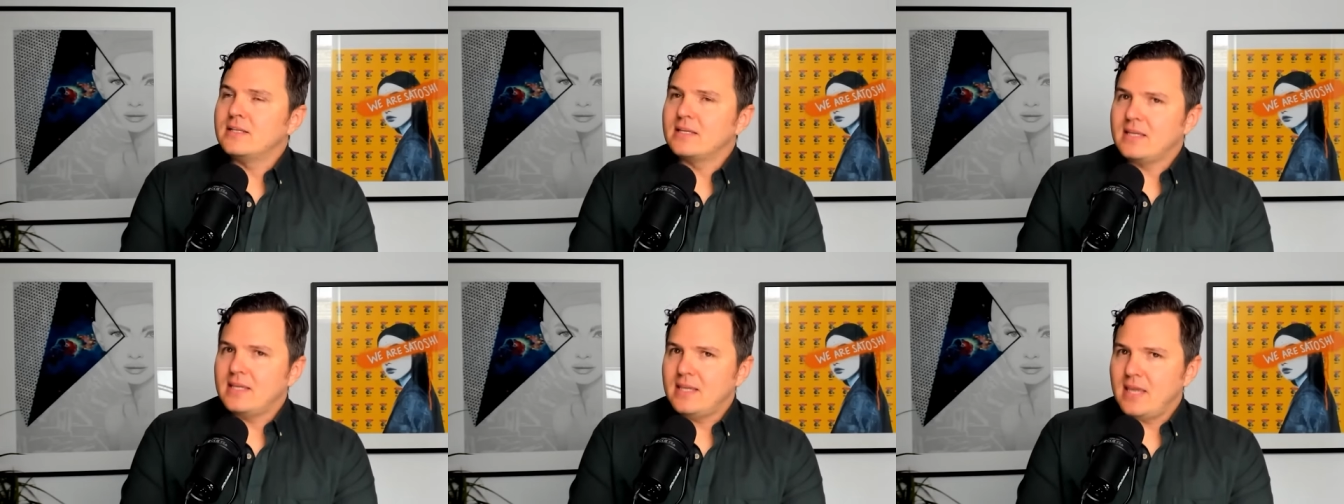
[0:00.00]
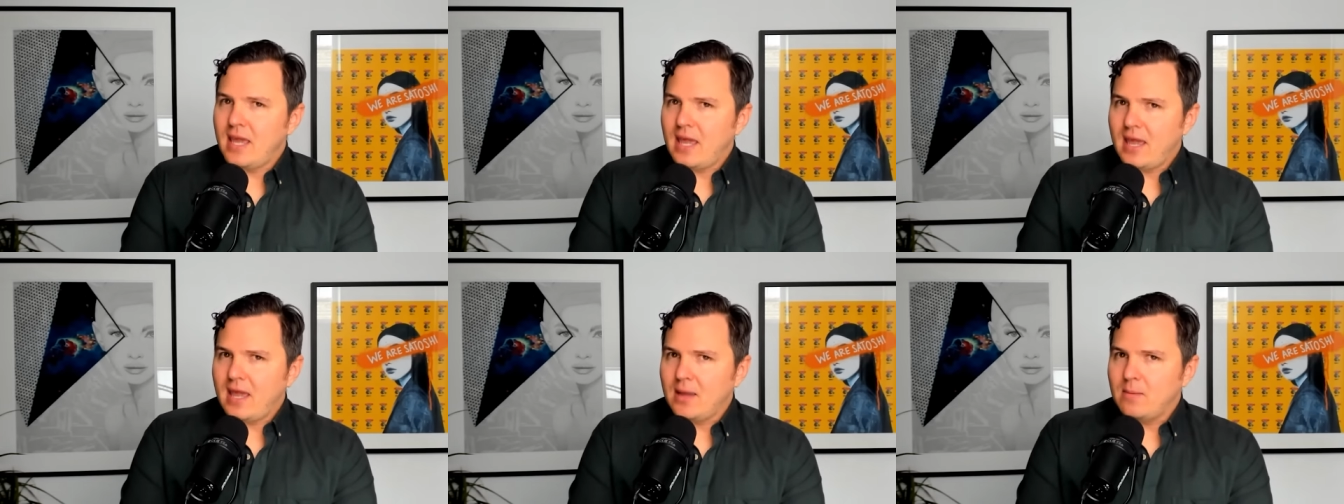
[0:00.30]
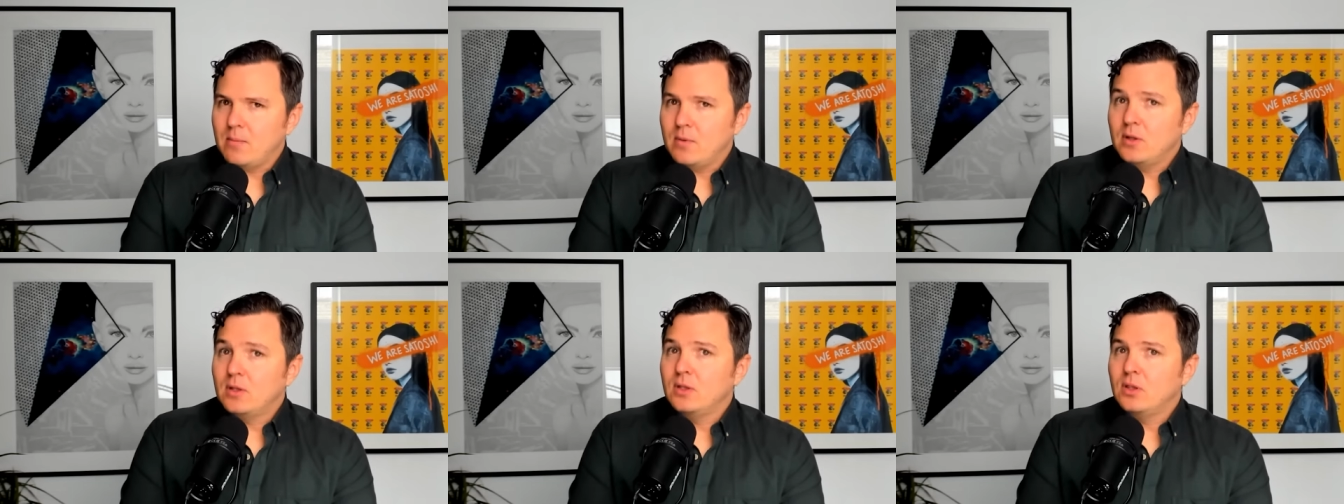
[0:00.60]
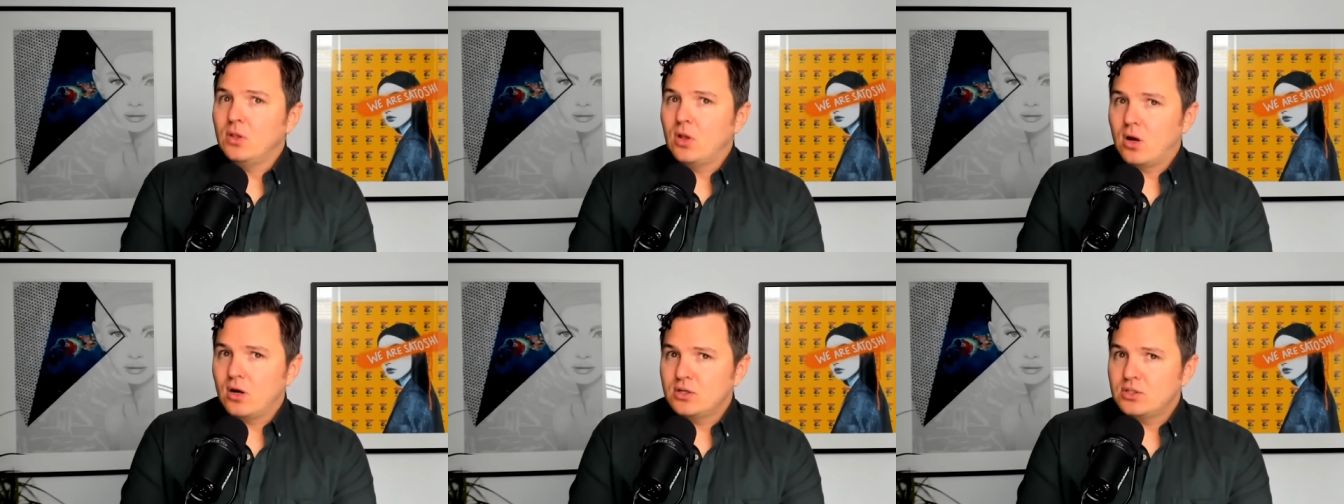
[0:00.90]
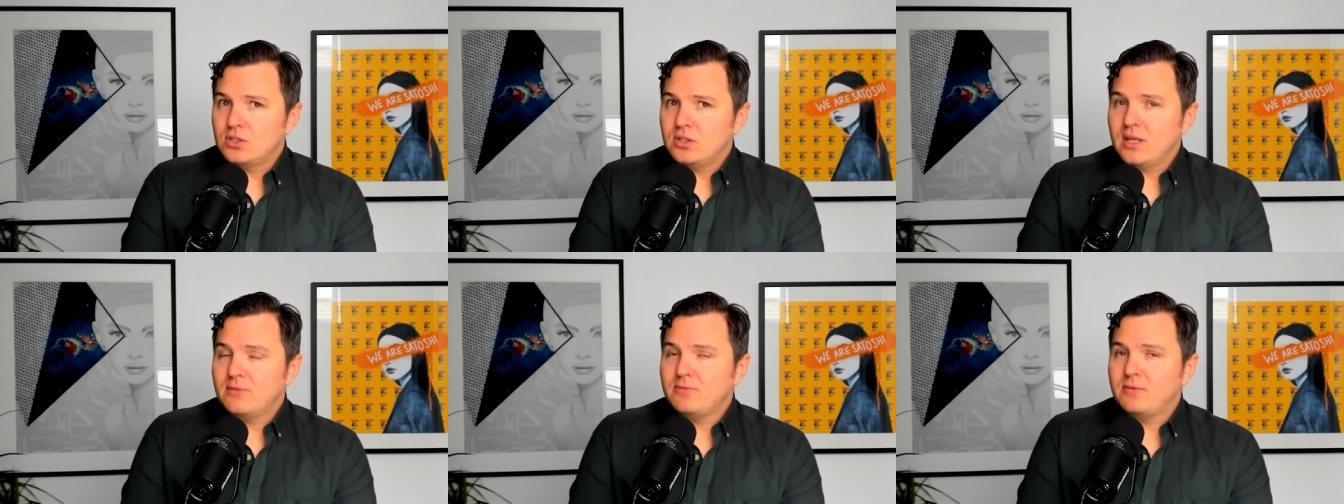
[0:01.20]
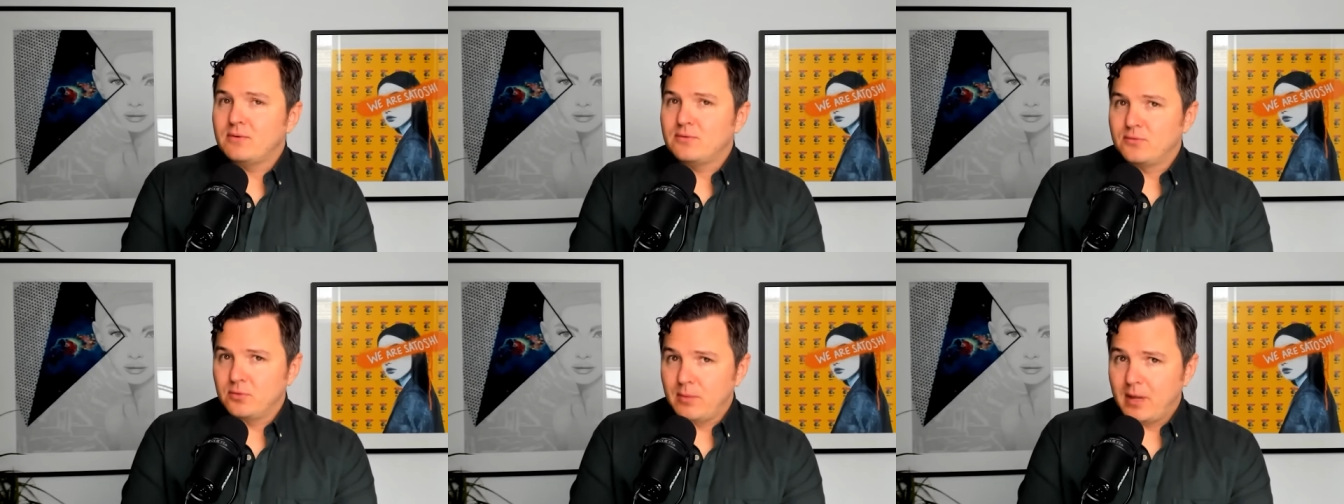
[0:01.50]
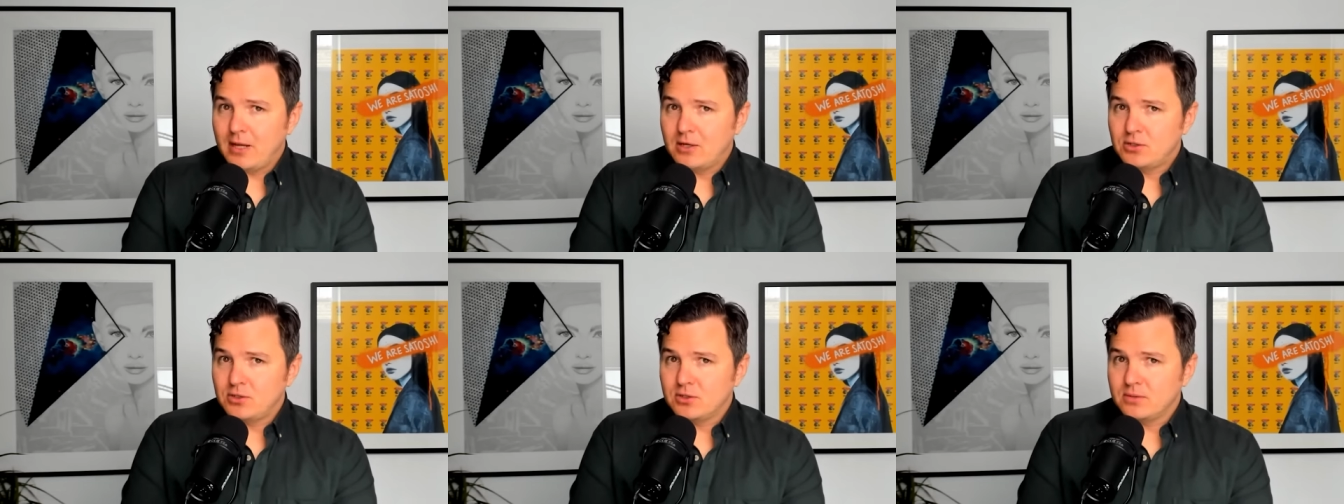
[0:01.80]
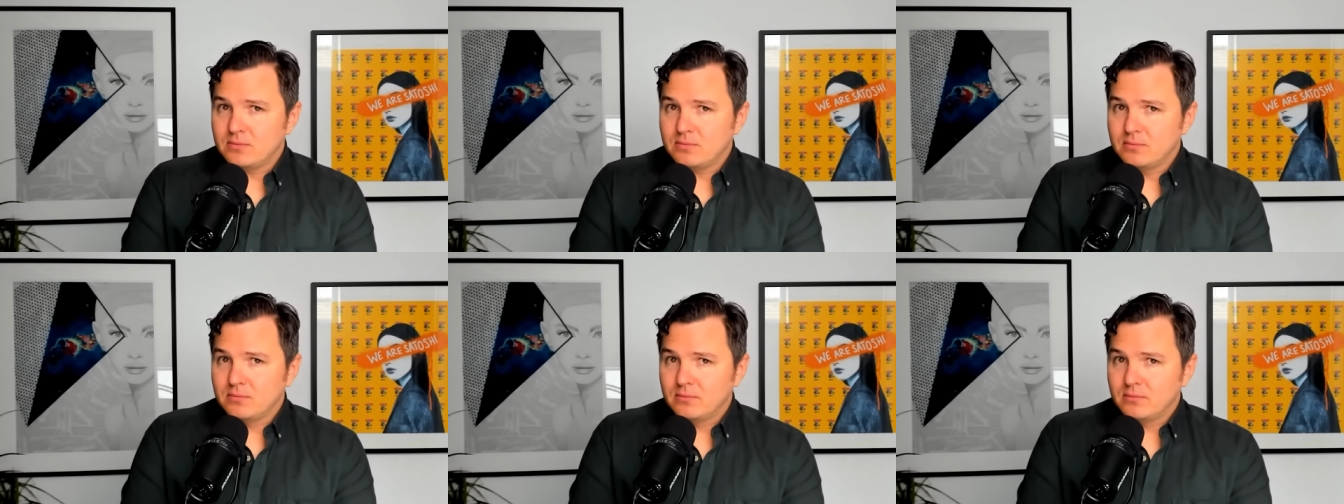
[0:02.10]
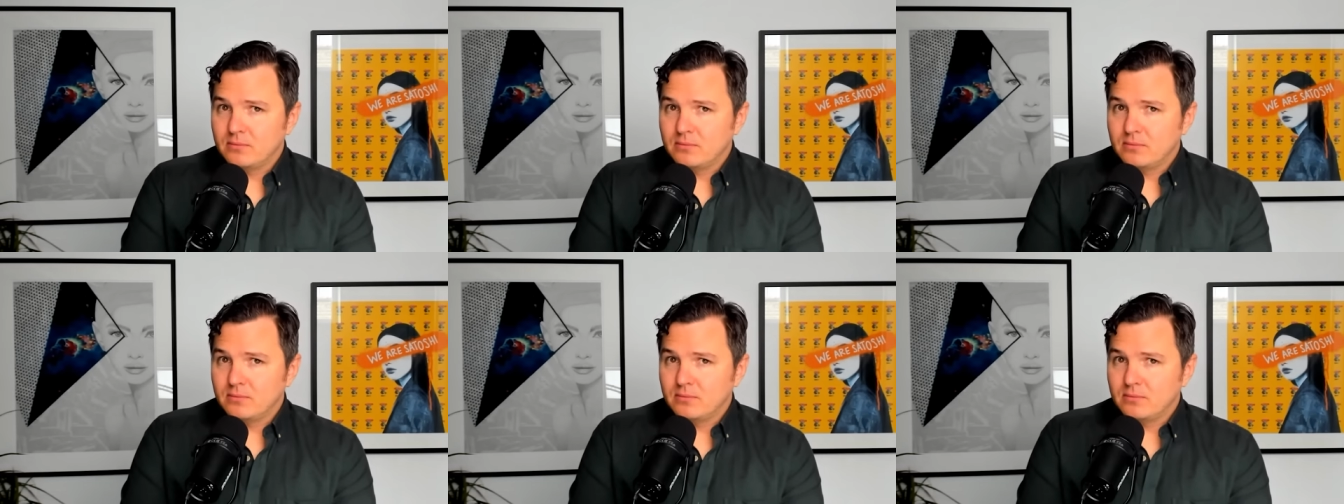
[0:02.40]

a game largely of information.